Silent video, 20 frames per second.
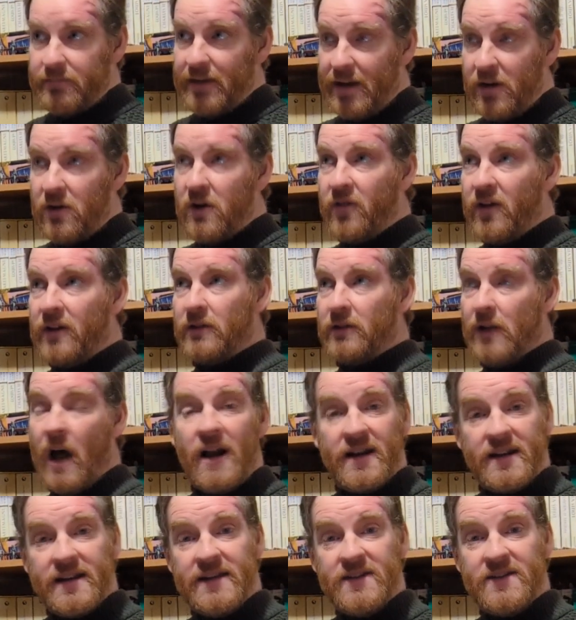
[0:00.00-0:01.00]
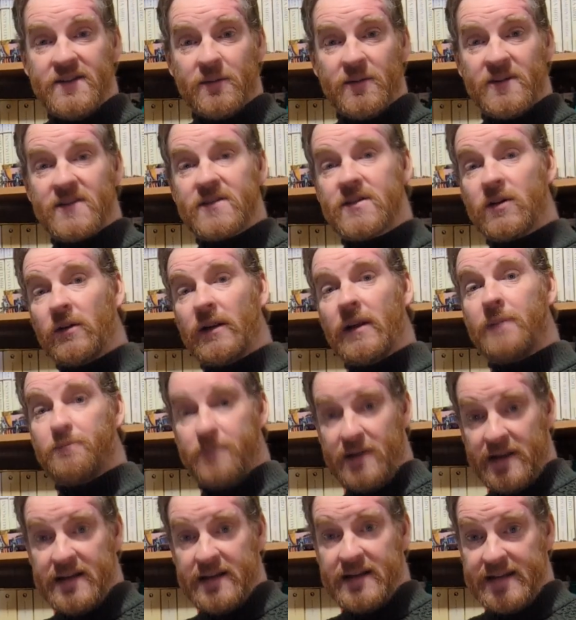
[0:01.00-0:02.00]
I don't know if a lot easier, but certainly a
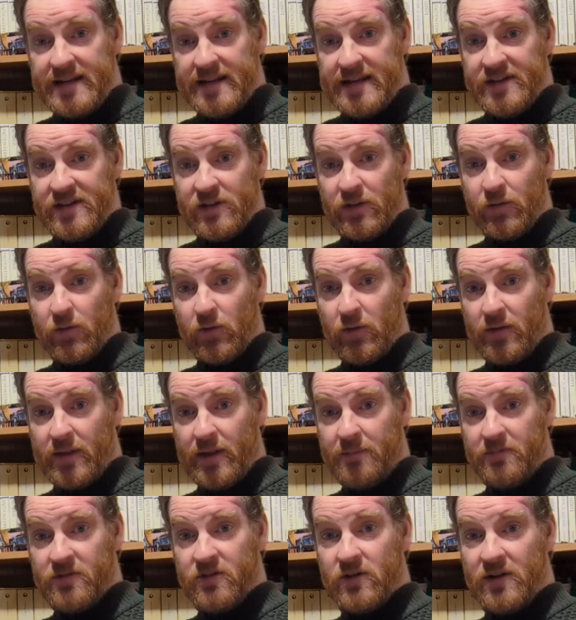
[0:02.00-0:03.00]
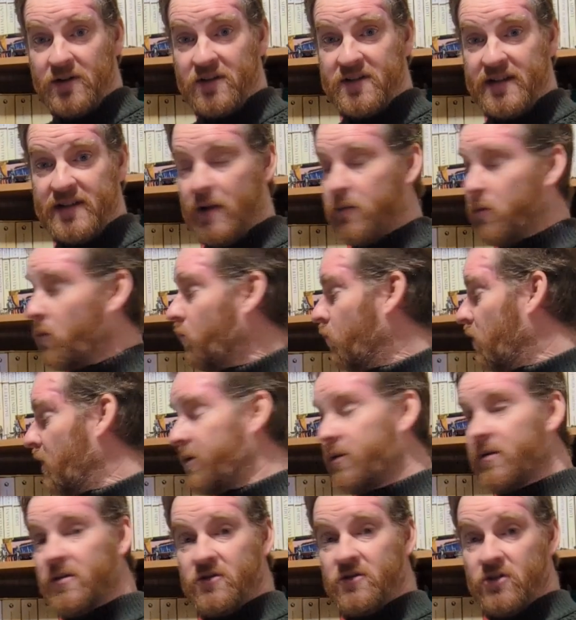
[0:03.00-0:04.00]
bit easier for them to understand
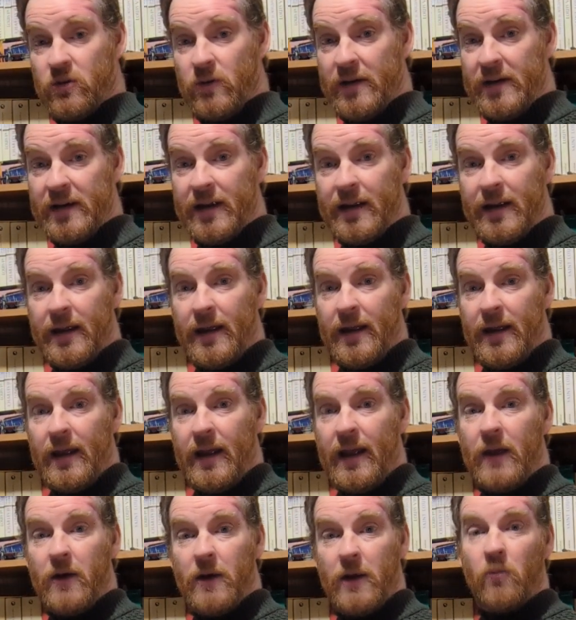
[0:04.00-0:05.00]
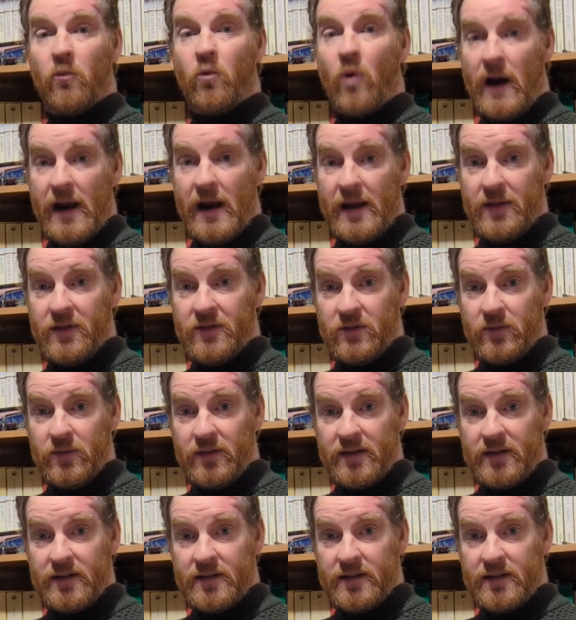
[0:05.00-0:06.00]
what they're doing and why they're
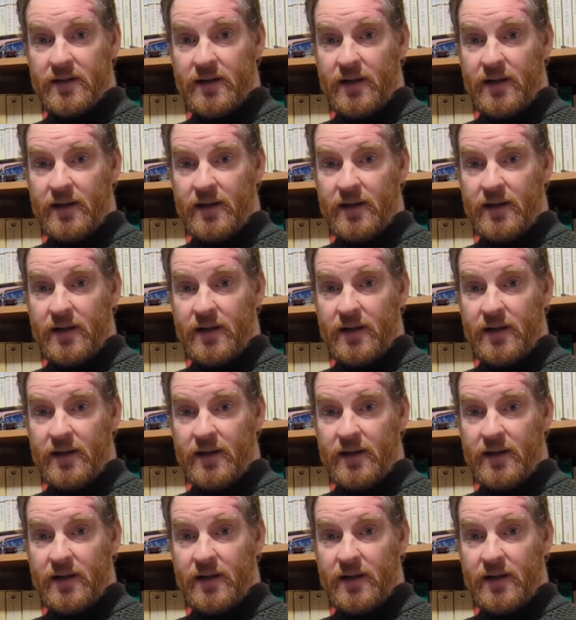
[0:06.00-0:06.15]
doing it.